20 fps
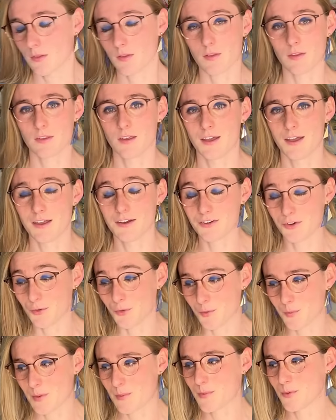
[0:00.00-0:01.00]
I don't
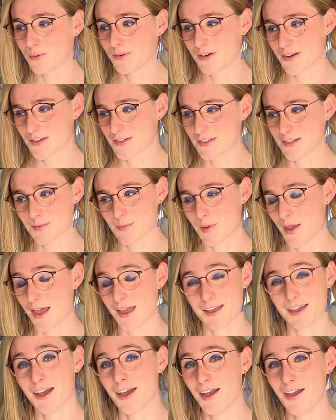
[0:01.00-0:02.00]
remember what I said back.
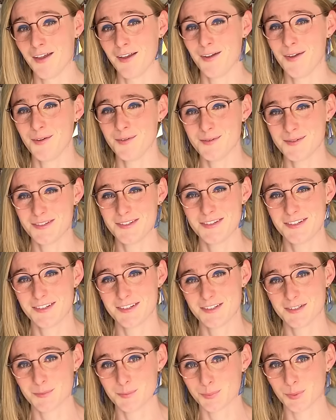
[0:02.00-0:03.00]
I was just a
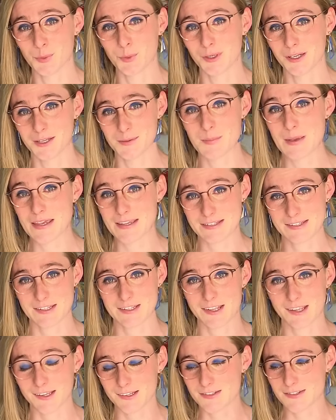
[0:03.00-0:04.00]
bawling mess at
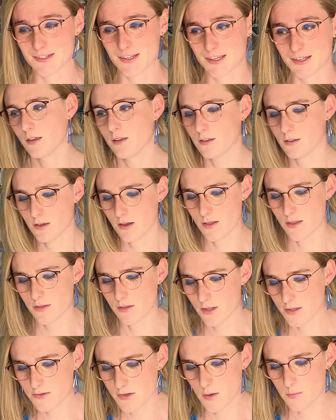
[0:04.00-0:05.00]
that stage. I think that's
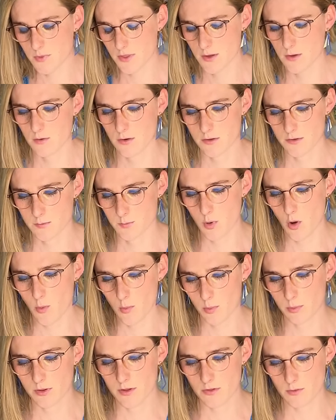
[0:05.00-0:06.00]
up there as probably
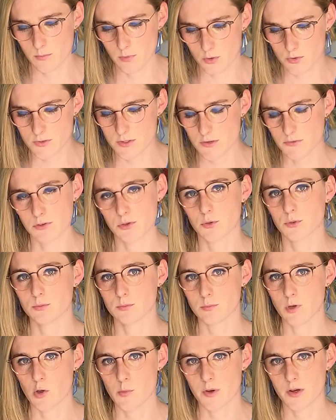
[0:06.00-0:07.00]
the most difficult
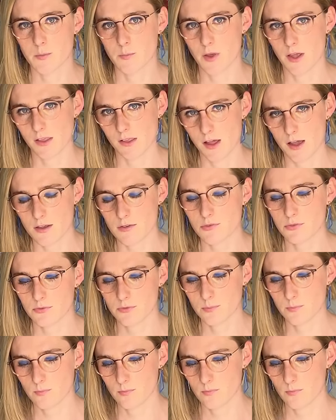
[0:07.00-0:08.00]
moment in my life,
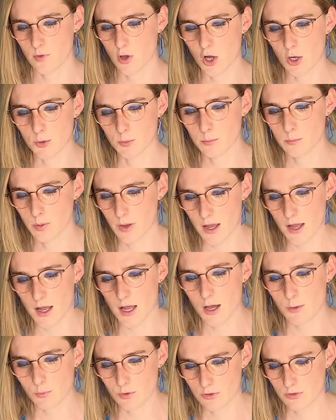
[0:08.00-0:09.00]
on par
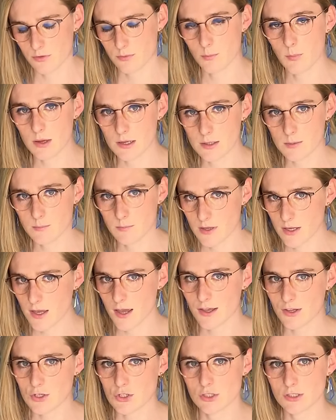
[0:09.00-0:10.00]
with me
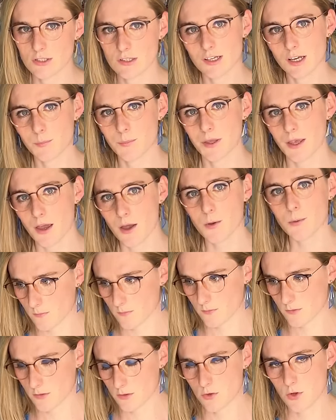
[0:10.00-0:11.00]
actually coming out. The
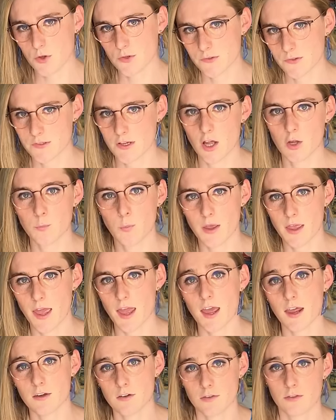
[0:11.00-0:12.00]
nurses held my hand
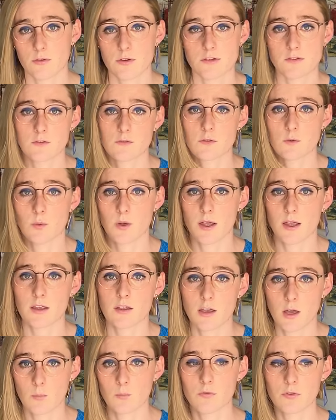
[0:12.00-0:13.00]
the rest of the way,
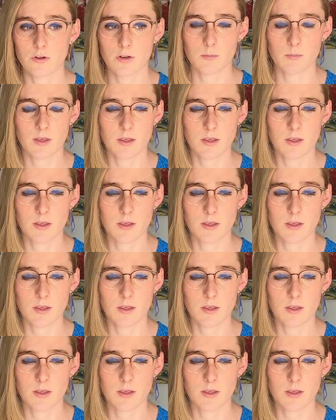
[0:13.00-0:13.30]
comforting me.